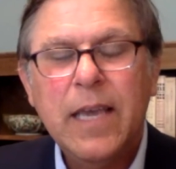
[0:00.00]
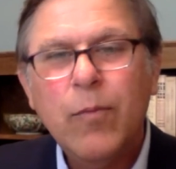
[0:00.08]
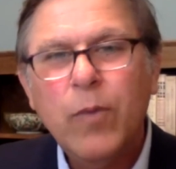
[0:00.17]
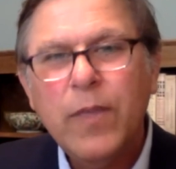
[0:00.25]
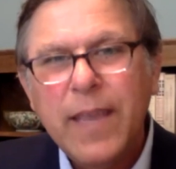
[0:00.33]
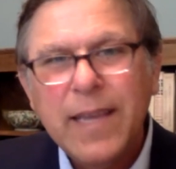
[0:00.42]

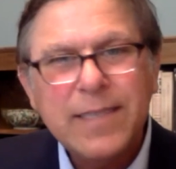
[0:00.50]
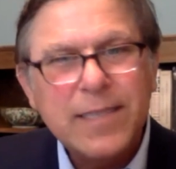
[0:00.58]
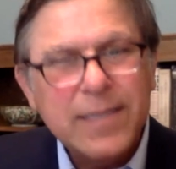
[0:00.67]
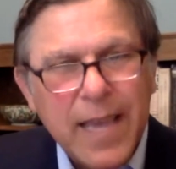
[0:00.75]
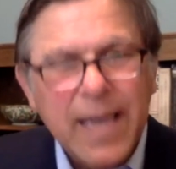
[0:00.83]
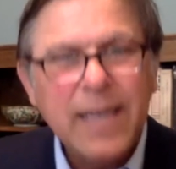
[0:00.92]
And what that
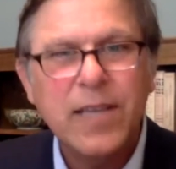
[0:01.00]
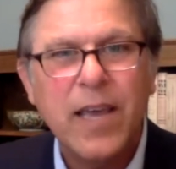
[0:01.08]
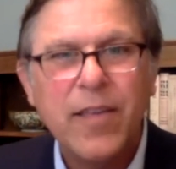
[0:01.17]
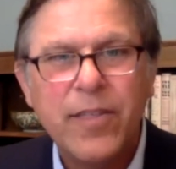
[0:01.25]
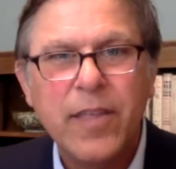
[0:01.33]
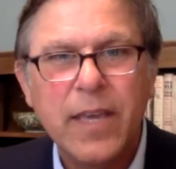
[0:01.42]
says,
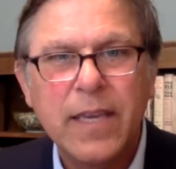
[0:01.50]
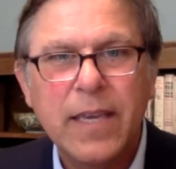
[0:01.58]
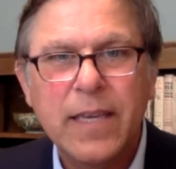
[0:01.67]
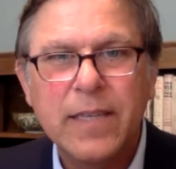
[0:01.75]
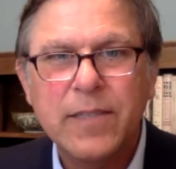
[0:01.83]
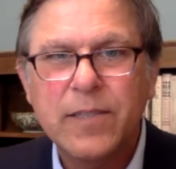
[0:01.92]
I think,
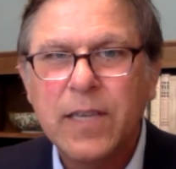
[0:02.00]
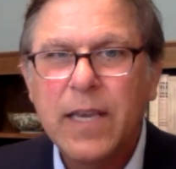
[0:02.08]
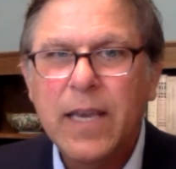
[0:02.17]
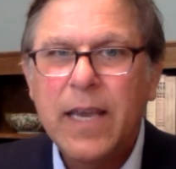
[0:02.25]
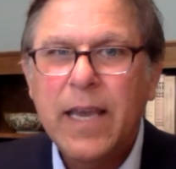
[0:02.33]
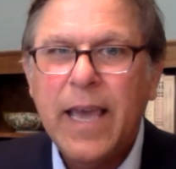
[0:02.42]
is
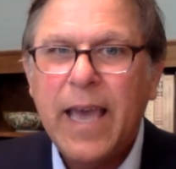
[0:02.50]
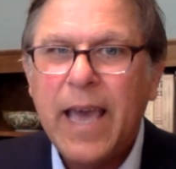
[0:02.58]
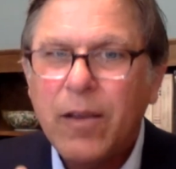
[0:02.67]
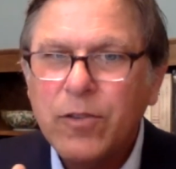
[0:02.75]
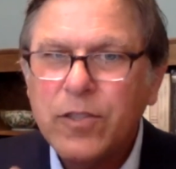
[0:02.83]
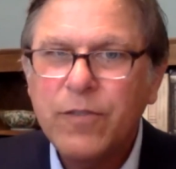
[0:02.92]

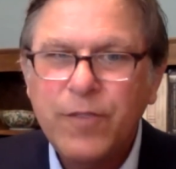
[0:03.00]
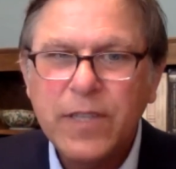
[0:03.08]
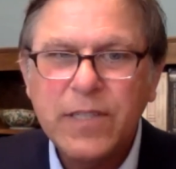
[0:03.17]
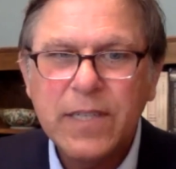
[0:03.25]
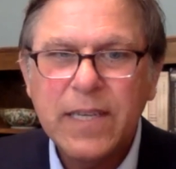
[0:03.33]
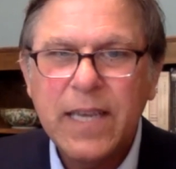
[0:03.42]
how
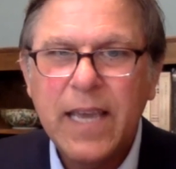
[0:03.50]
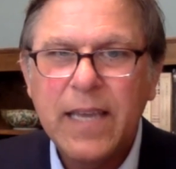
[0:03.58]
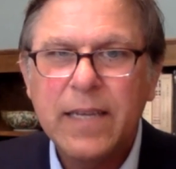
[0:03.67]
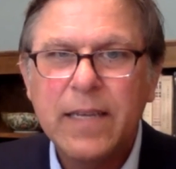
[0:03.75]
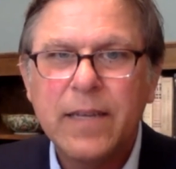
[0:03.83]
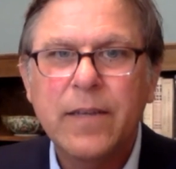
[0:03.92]

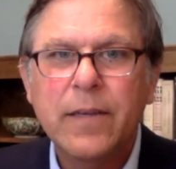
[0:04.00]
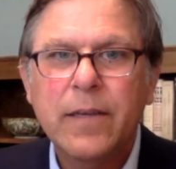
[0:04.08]
sophisticated